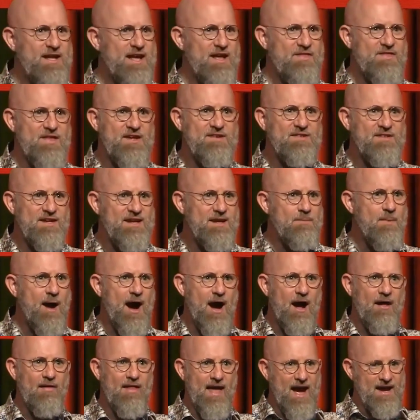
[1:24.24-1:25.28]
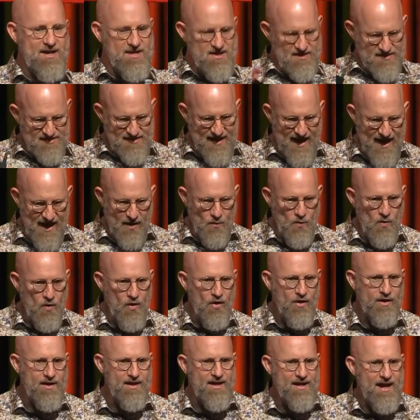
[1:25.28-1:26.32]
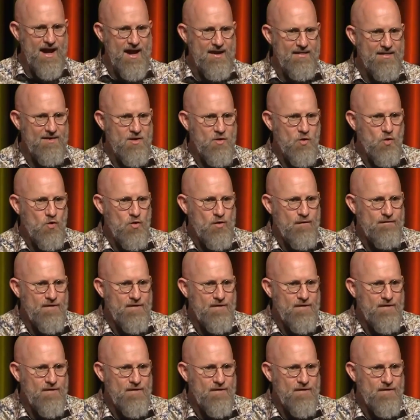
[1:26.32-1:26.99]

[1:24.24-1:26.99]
to get this email out. You start working, and out of the corner